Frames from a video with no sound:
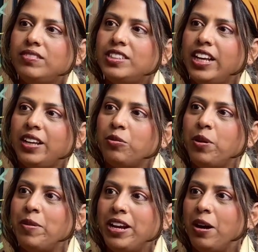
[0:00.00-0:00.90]
like,
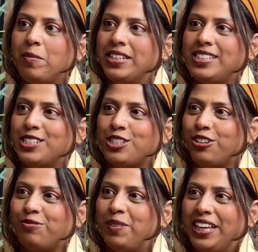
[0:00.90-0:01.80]
women are meant to
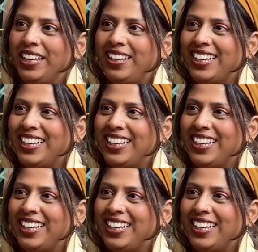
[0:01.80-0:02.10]
serve me.